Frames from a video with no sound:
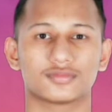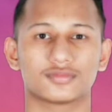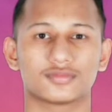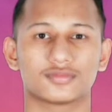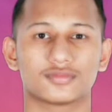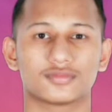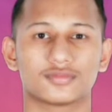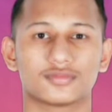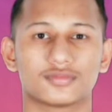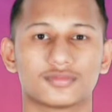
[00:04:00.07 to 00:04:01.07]

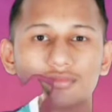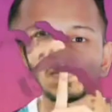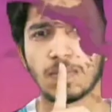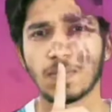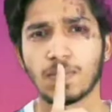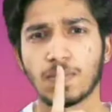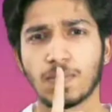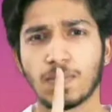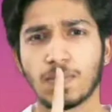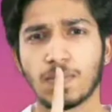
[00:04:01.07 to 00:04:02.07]

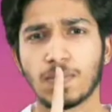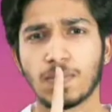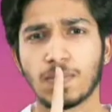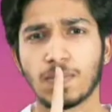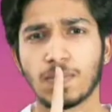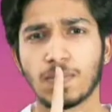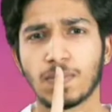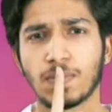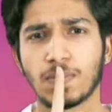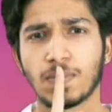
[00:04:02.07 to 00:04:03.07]

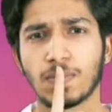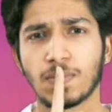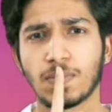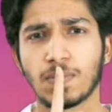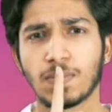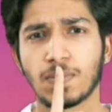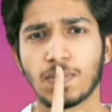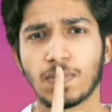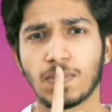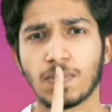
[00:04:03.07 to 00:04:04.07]

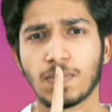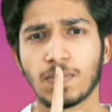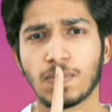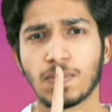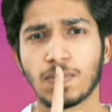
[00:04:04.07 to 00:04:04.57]
The person shown says nothing.